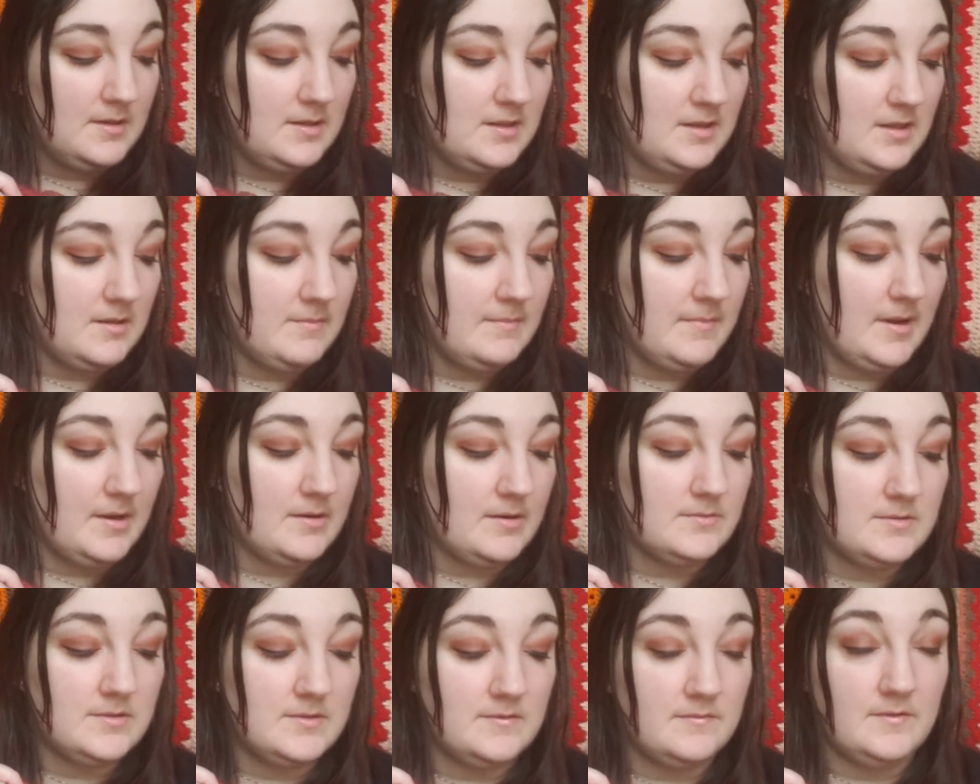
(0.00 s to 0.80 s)
the
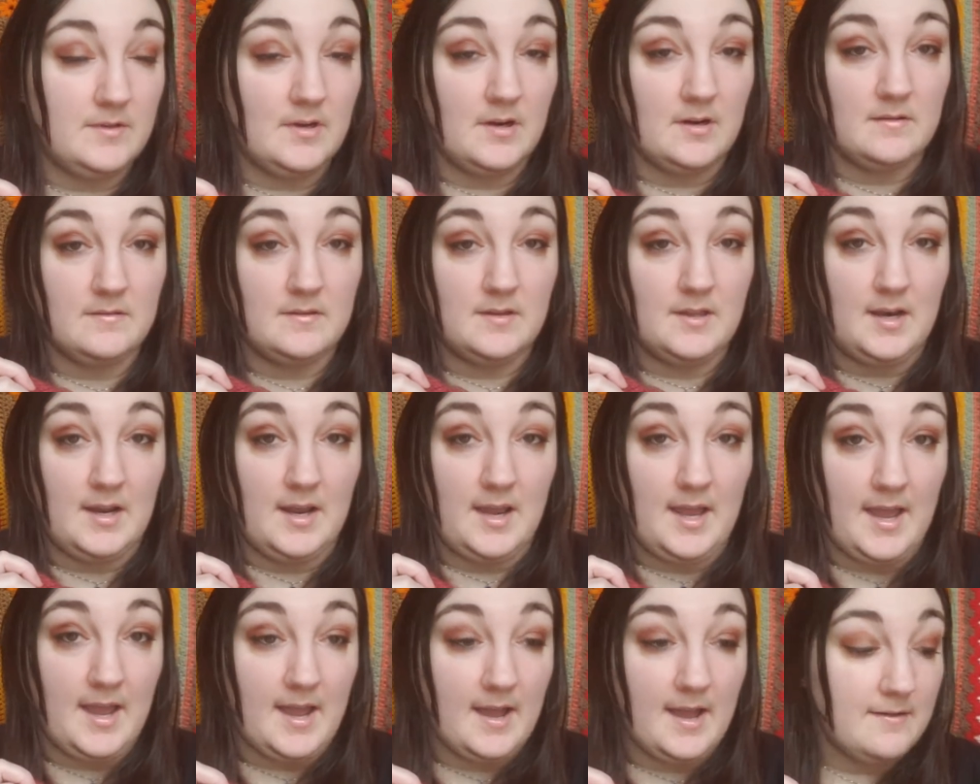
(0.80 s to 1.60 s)
amount of yarn that I
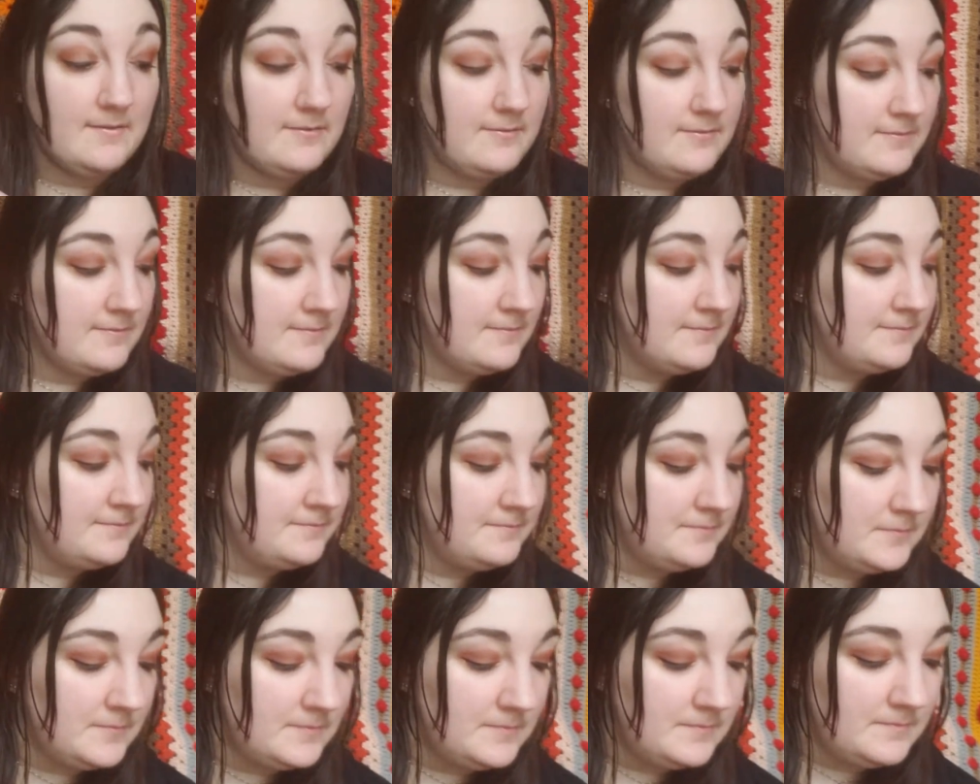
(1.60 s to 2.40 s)
have
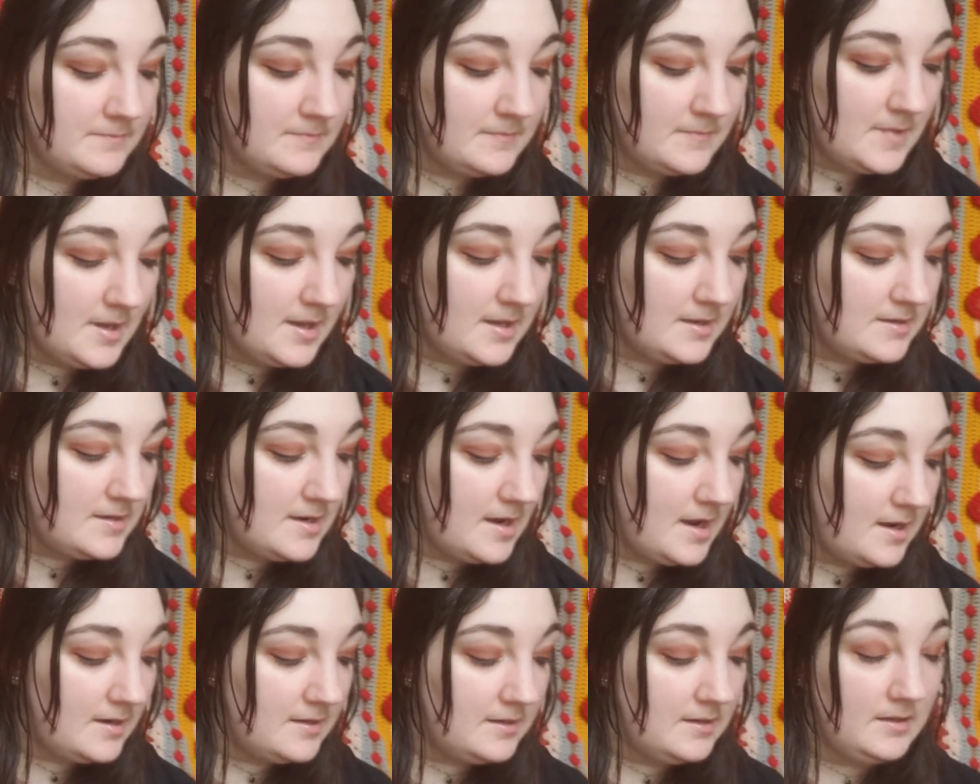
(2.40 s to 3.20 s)
and
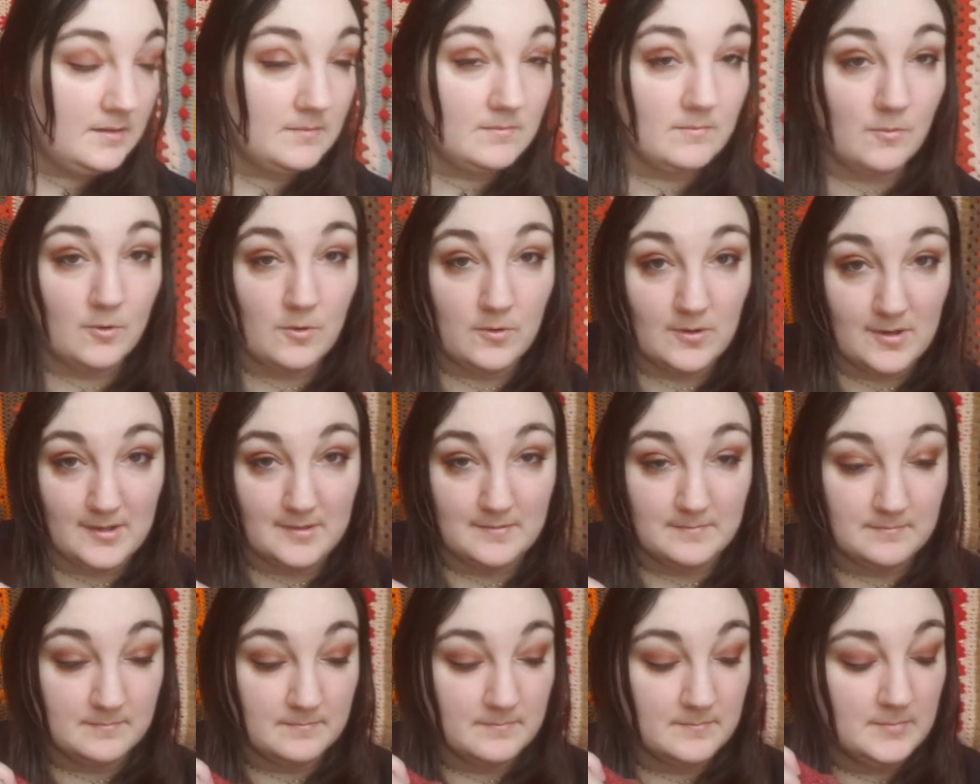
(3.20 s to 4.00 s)
not need
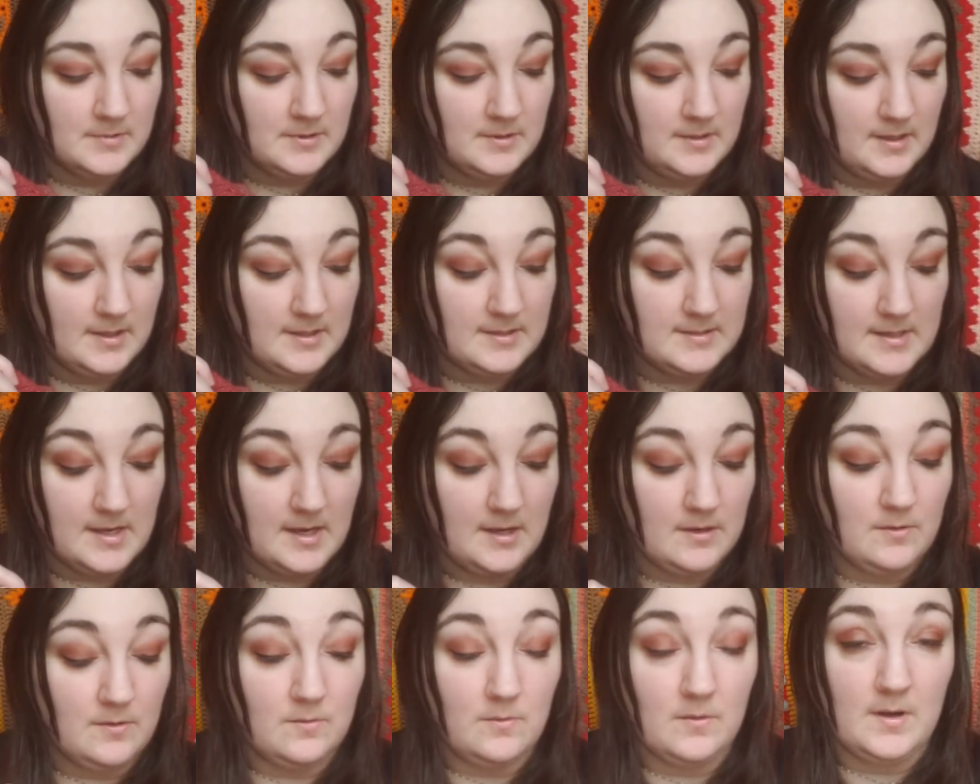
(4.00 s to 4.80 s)
more, because
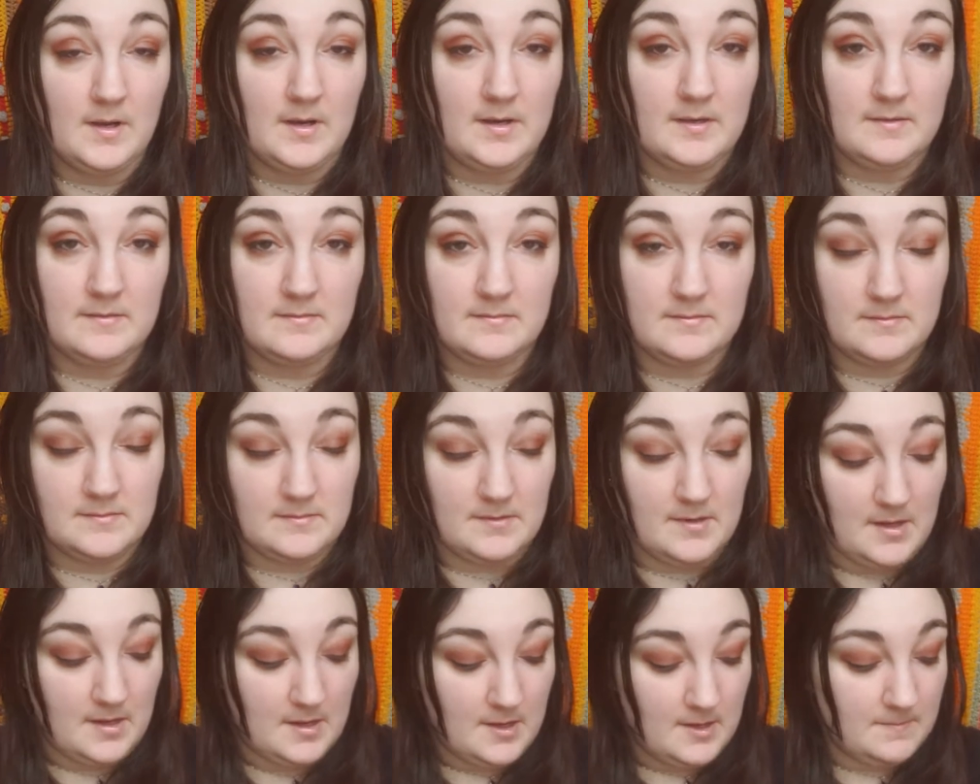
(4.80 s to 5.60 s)
I don't want
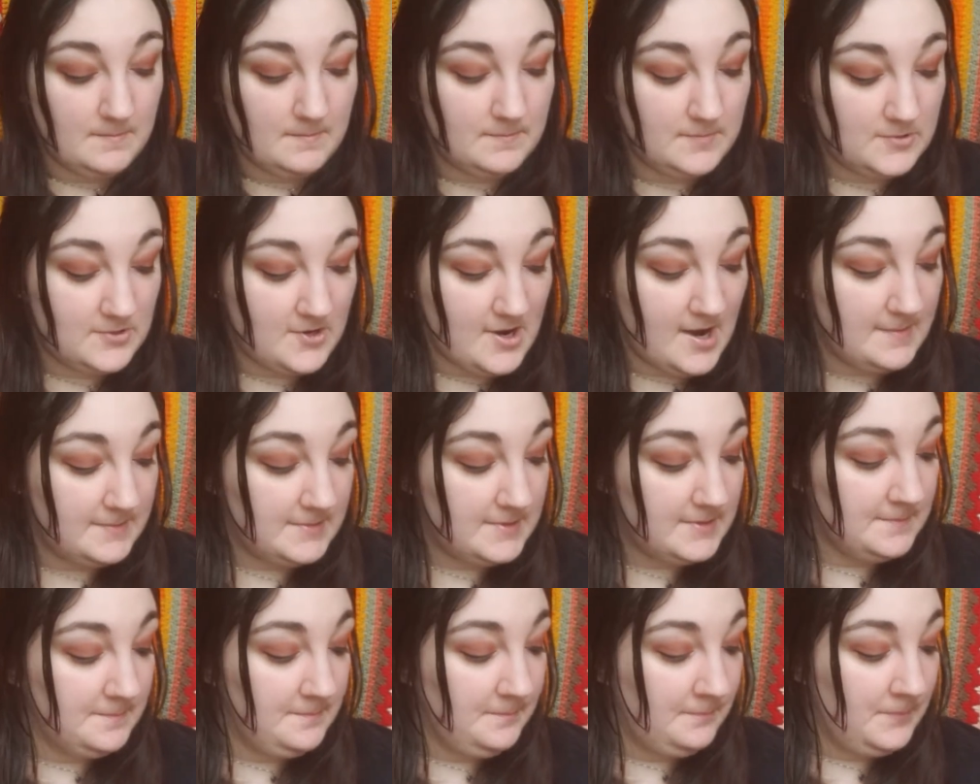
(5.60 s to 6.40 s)

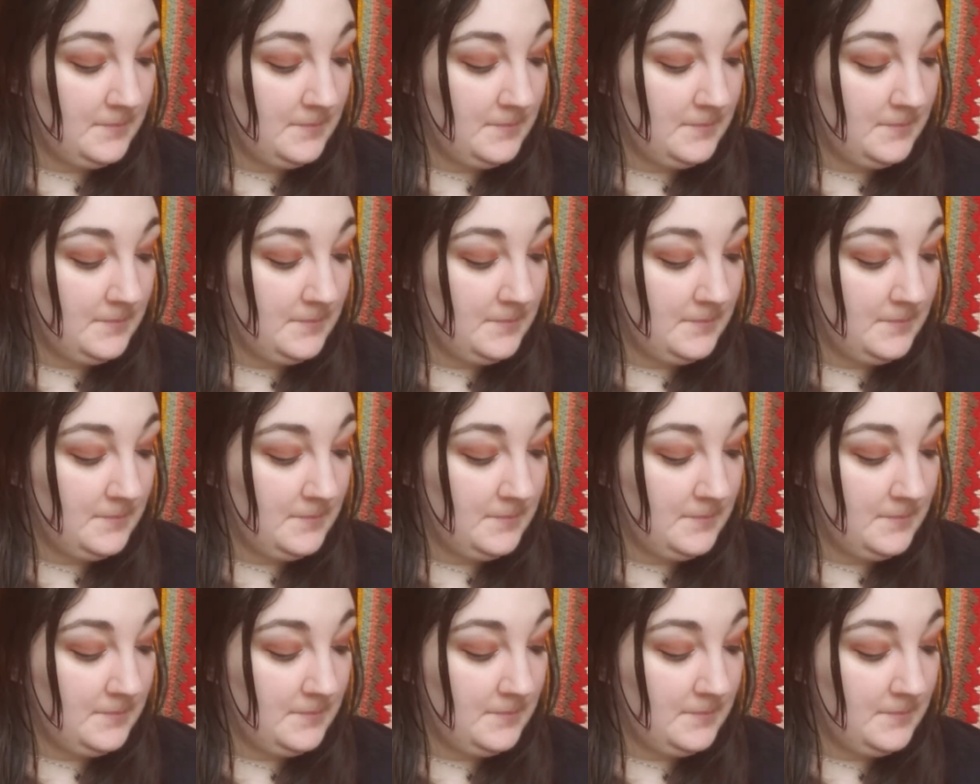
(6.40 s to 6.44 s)
scraps.